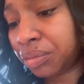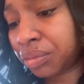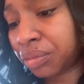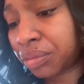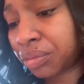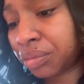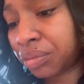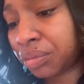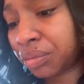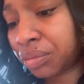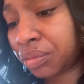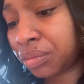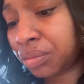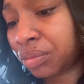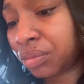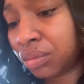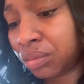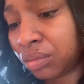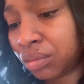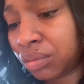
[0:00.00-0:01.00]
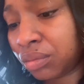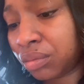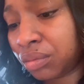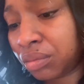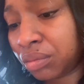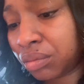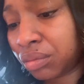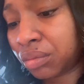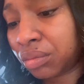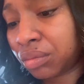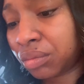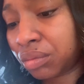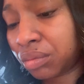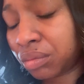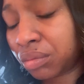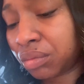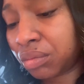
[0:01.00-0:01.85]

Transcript: (silence)